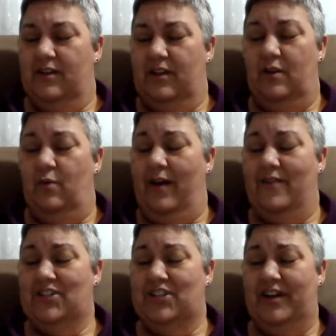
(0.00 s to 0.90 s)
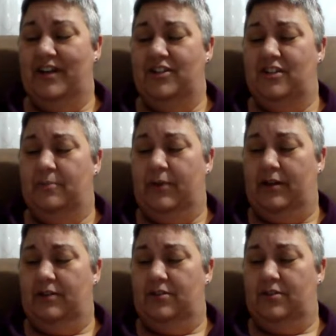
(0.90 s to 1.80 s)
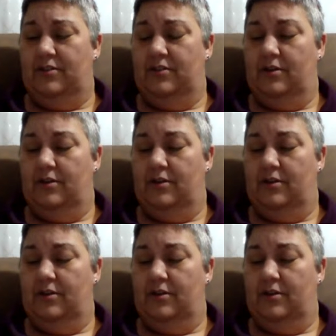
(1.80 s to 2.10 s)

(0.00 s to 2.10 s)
You haven't changed much.